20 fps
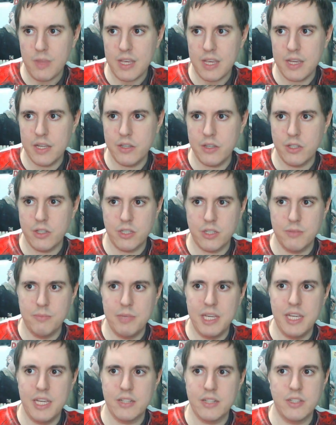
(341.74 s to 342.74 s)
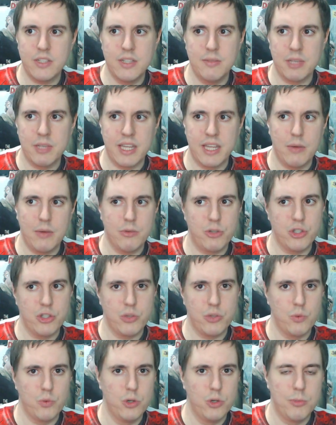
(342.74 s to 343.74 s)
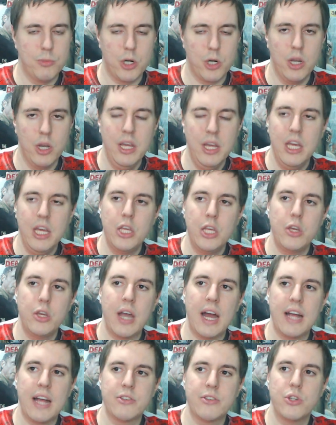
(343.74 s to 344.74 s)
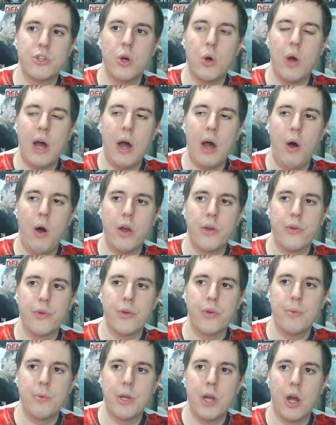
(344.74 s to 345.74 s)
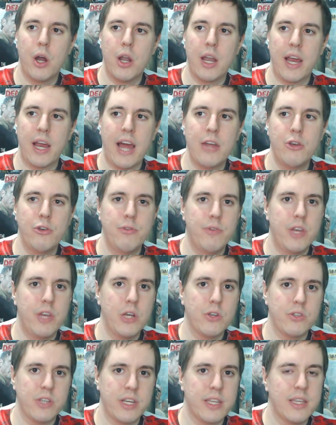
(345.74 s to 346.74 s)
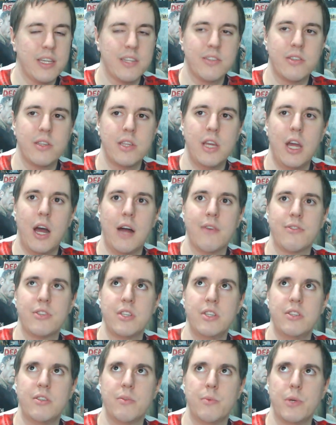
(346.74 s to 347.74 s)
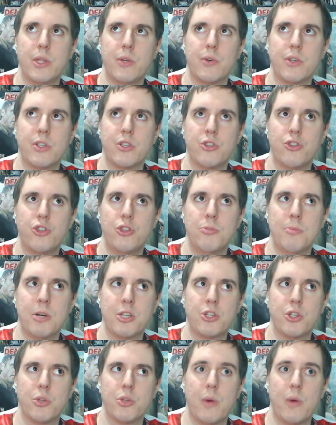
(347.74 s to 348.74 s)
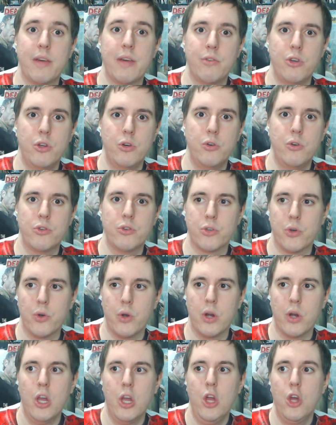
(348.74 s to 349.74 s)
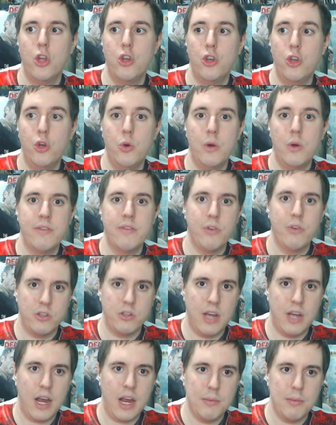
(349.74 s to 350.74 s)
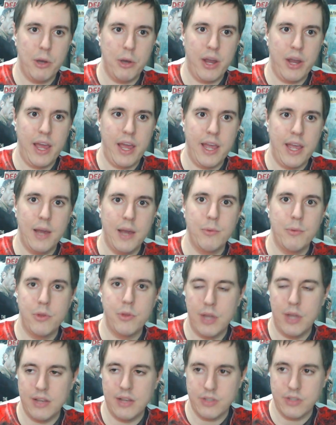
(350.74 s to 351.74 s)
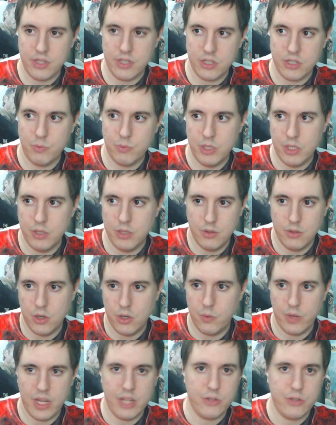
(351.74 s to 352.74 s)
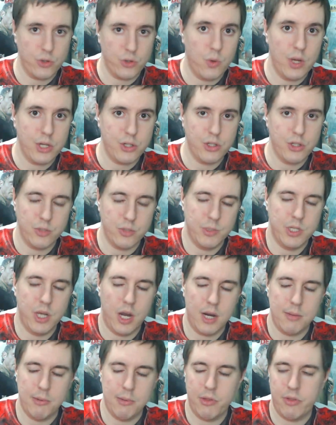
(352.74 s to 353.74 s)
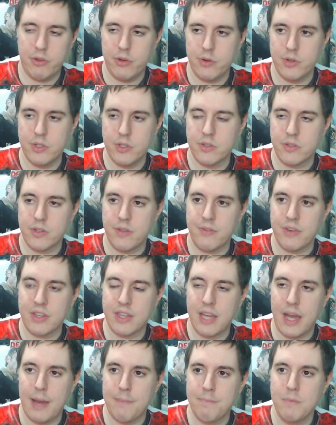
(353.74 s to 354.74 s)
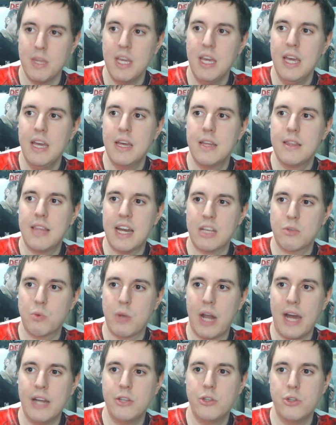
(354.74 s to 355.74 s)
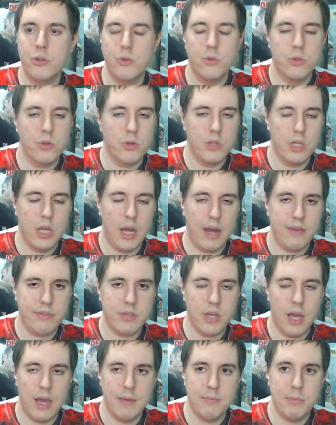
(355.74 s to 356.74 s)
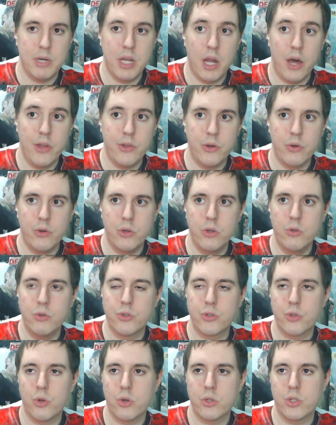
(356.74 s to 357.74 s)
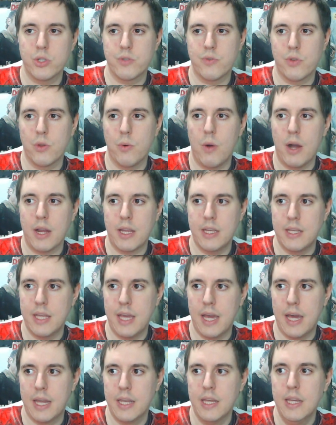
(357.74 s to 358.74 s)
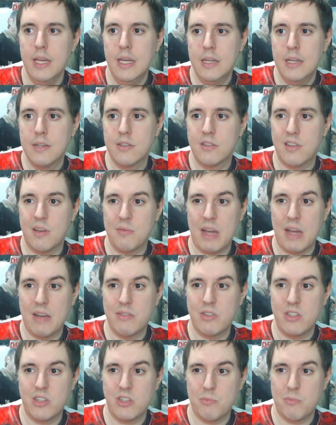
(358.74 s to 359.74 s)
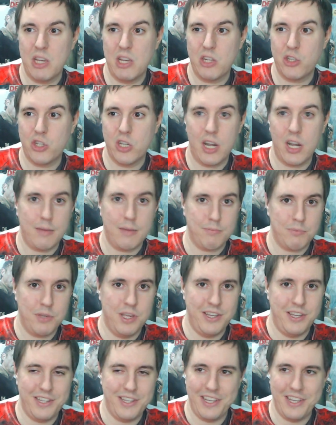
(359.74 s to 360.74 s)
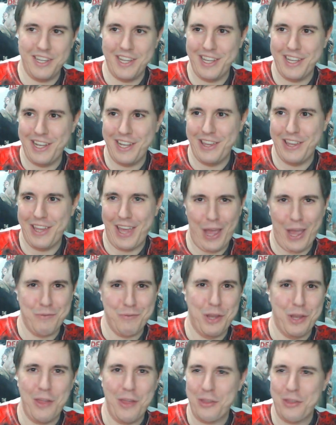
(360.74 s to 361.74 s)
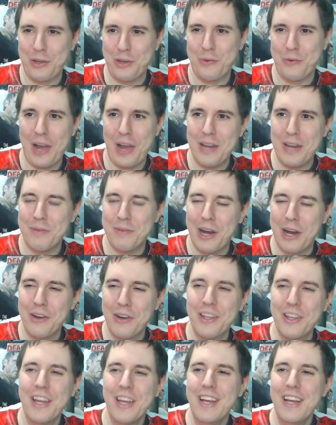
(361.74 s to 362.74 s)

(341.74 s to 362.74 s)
To me, it seems like that was just a rumor. You guys know how hungry we are. Like, I do videos like this in the off season when there isn't too much in the way of news or new info to talk about. I hang out with you guys like this, and we answer questions and we talk about theories and stuff like that. That's what I do during the off time. But other news sources for The Walking Dead, sometimes they just make shit up. They have nothing to write about,